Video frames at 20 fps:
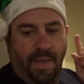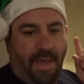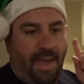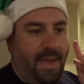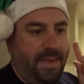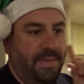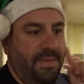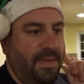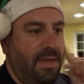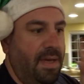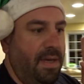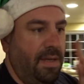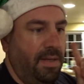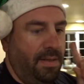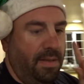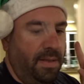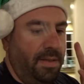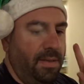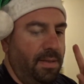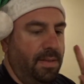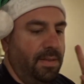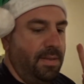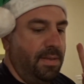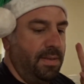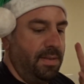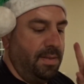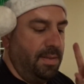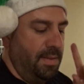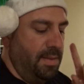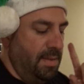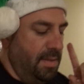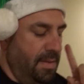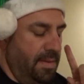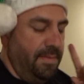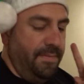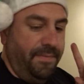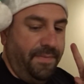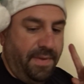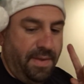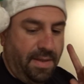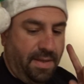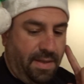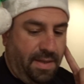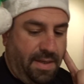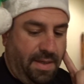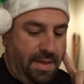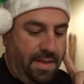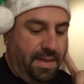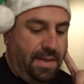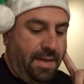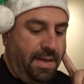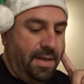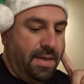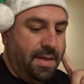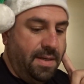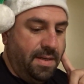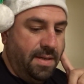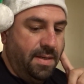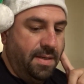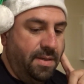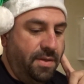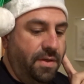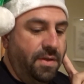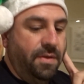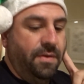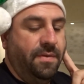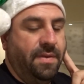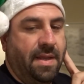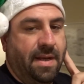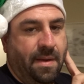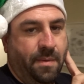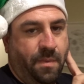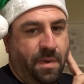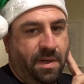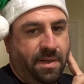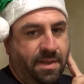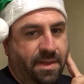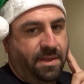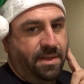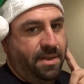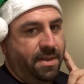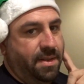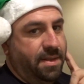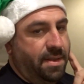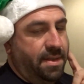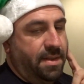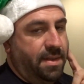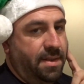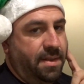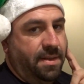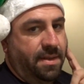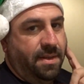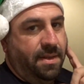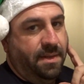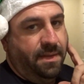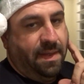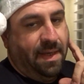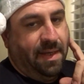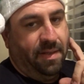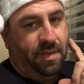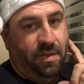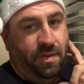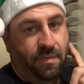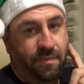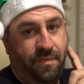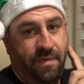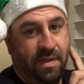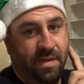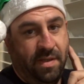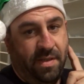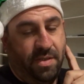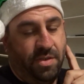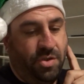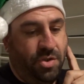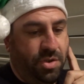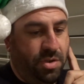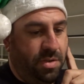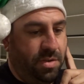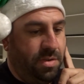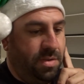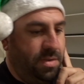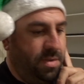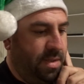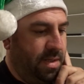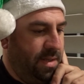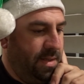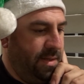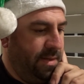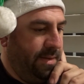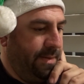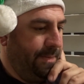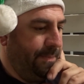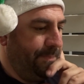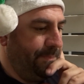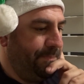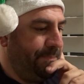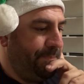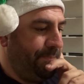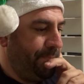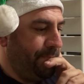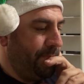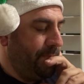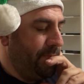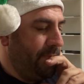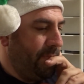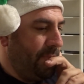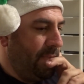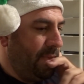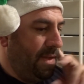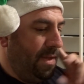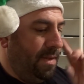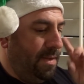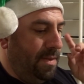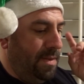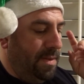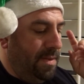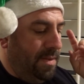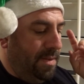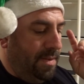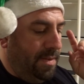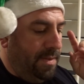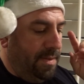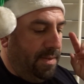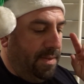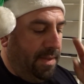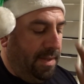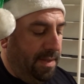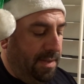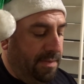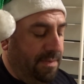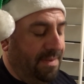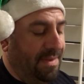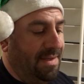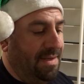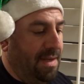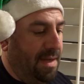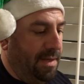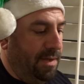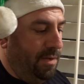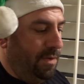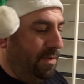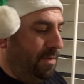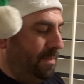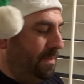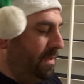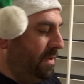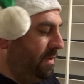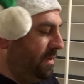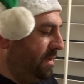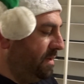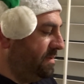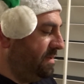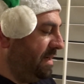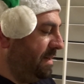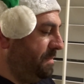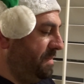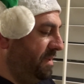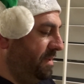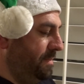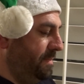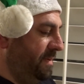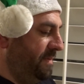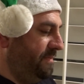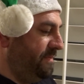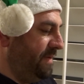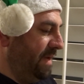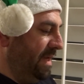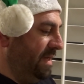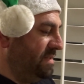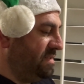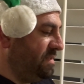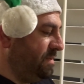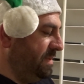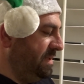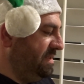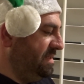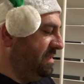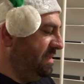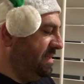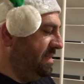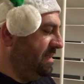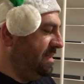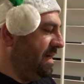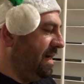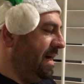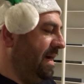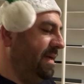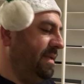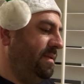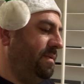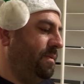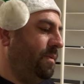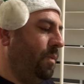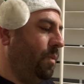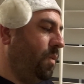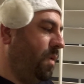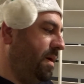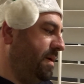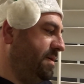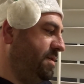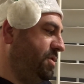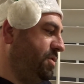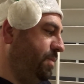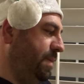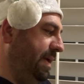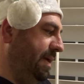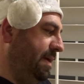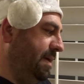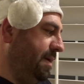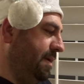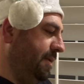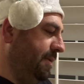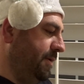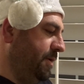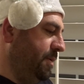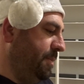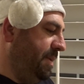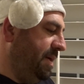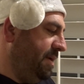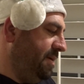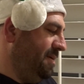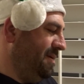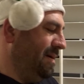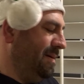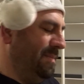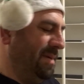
And then he knew that I wanted that new village here in the dining room on top of the buffet, so we did it. I want to tweak it a little bit.